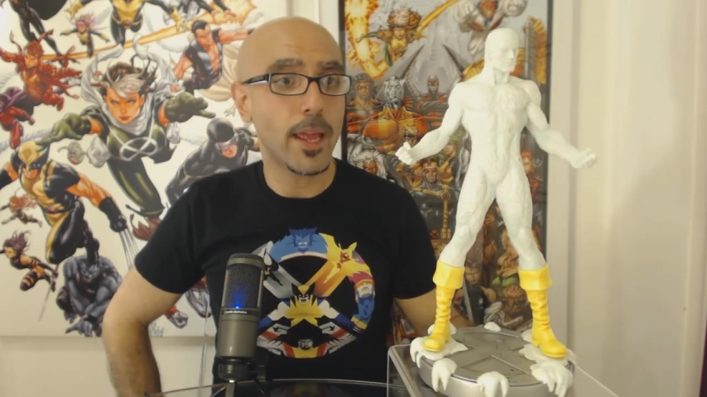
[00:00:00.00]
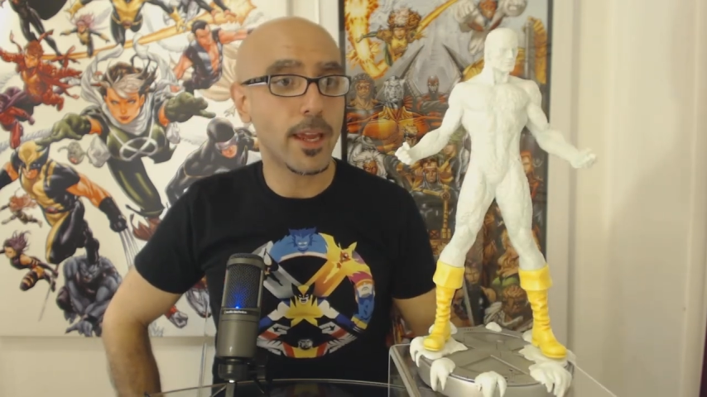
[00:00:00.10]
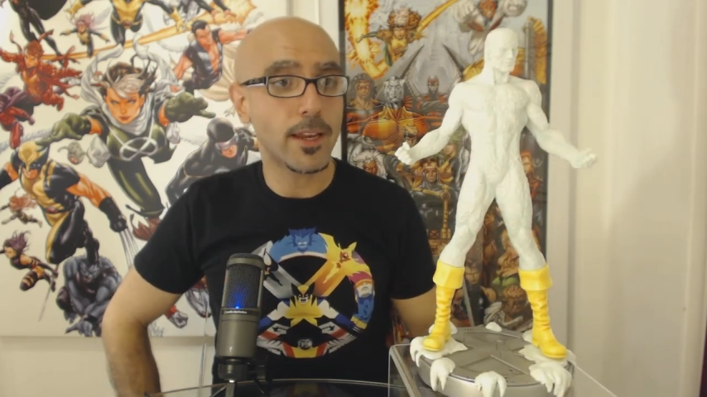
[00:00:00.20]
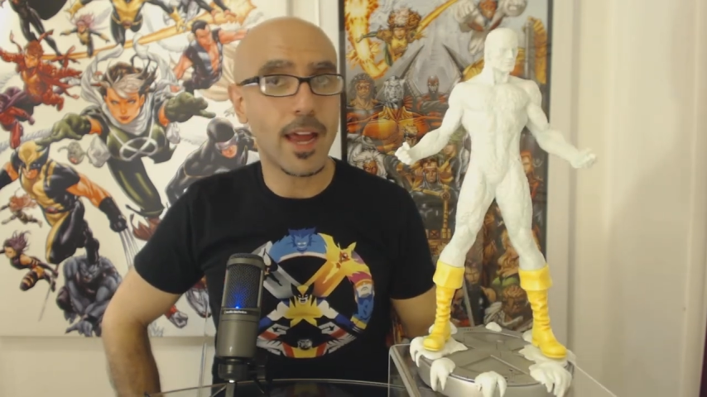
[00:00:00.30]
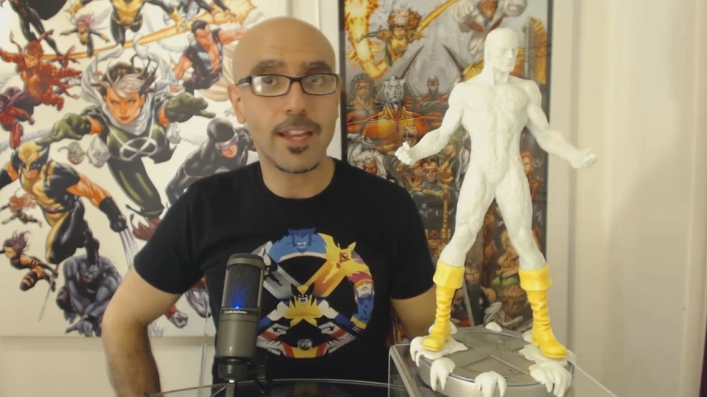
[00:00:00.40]

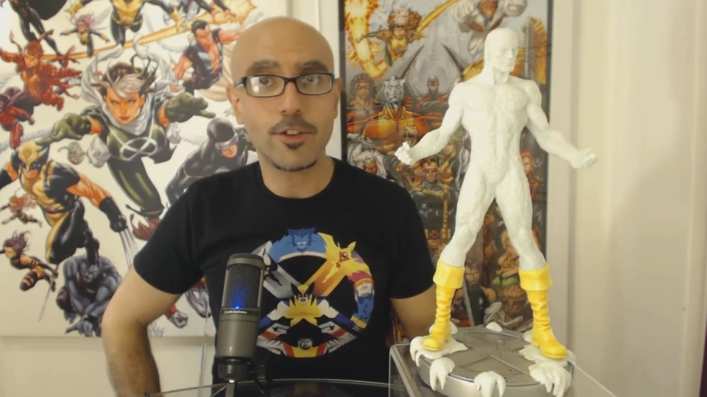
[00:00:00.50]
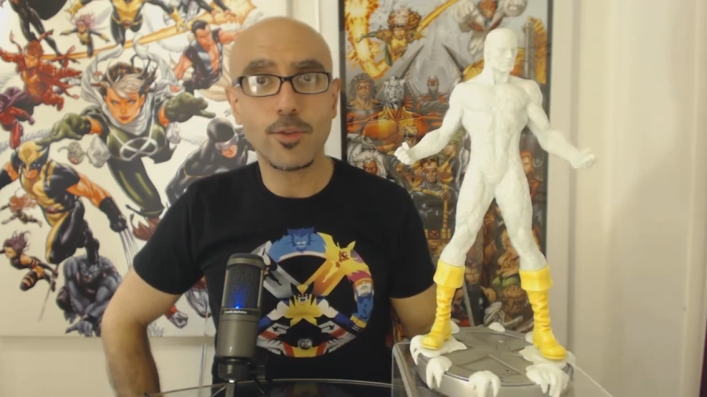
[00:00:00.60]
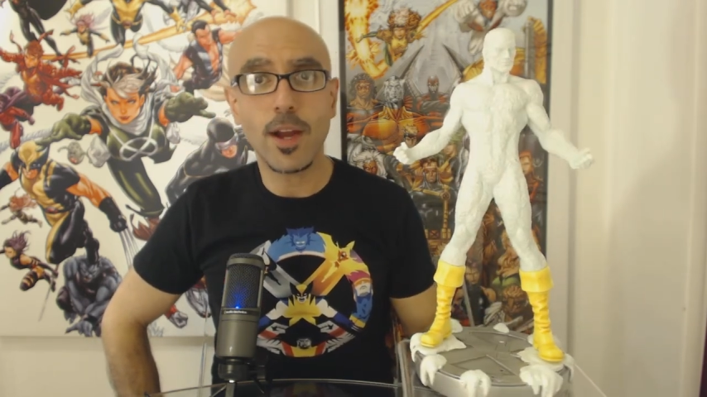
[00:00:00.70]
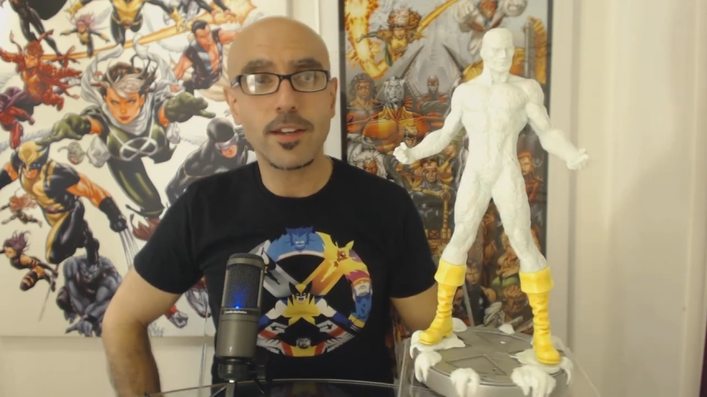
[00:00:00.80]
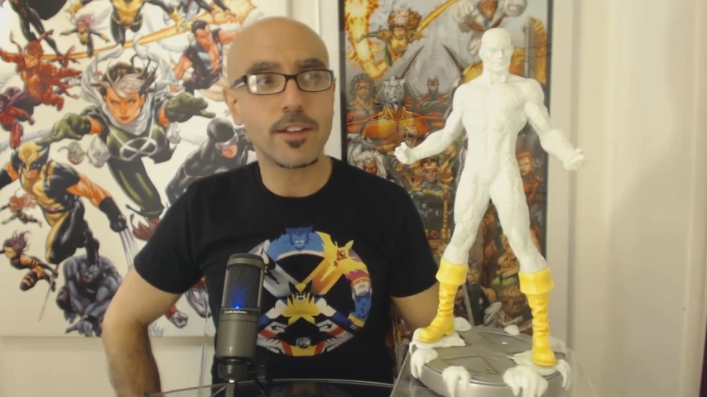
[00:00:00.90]
and I
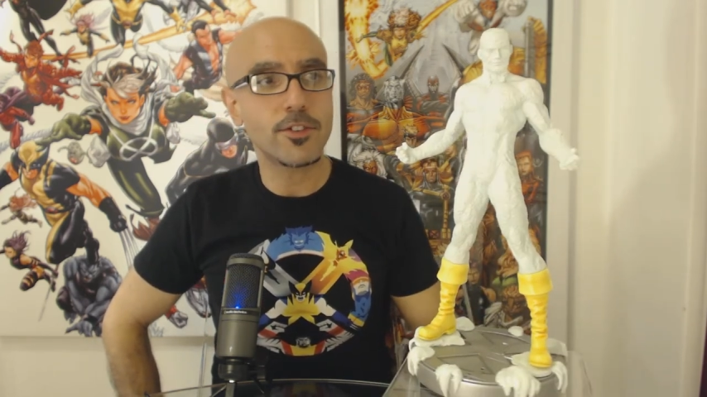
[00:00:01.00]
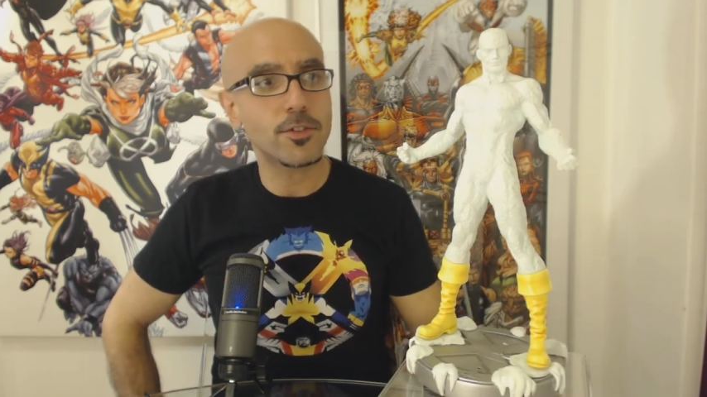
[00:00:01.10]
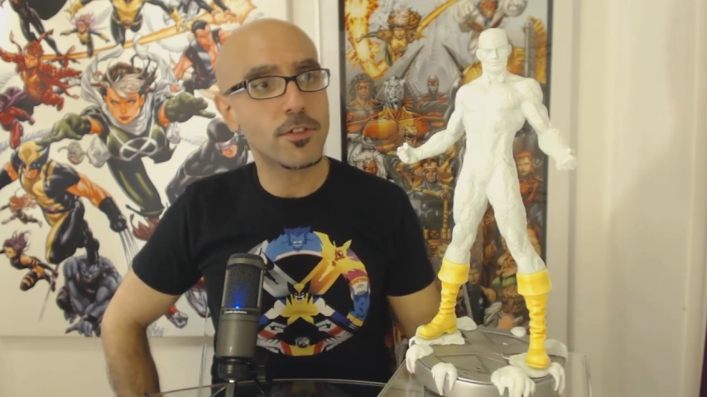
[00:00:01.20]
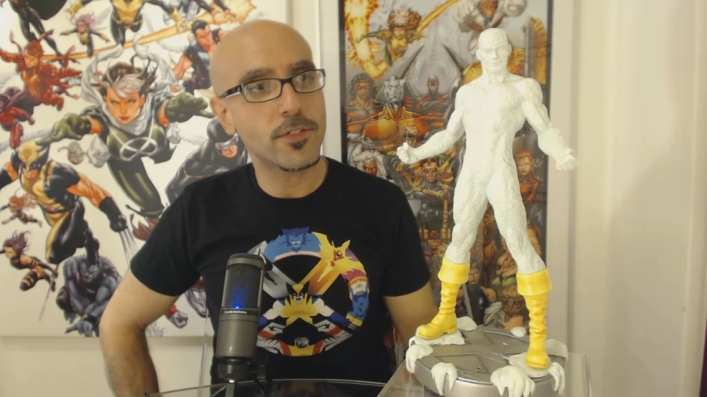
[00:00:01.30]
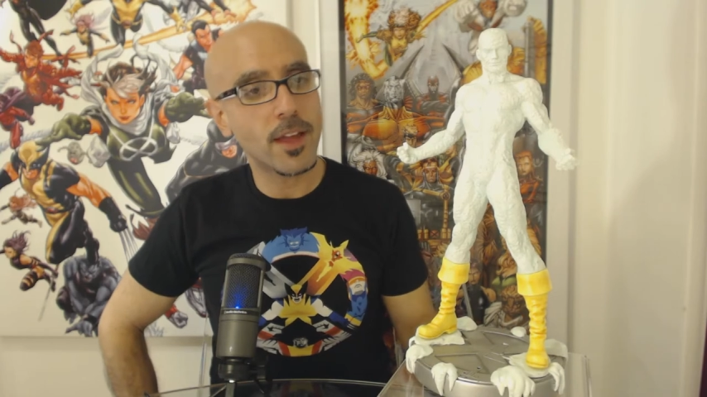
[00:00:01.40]
tried to
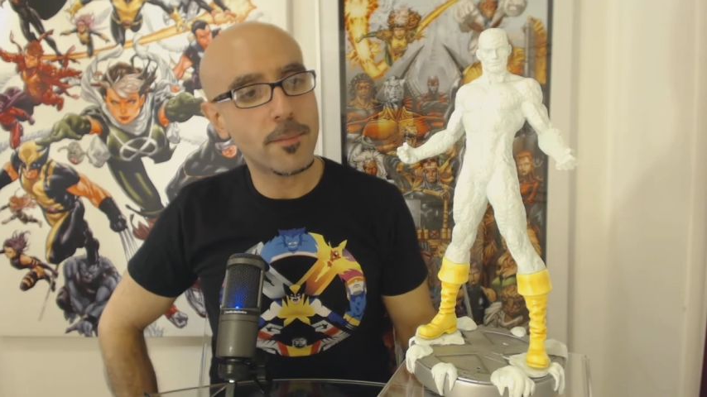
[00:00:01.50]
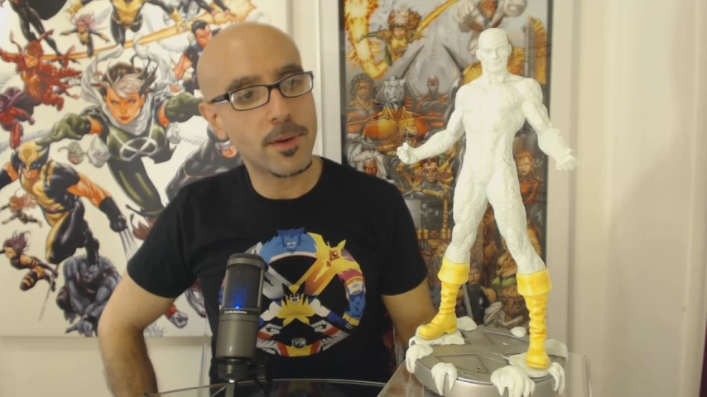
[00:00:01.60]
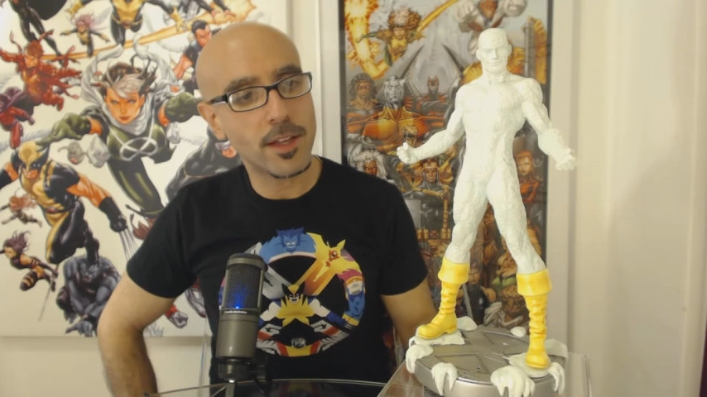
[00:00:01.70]
control for that,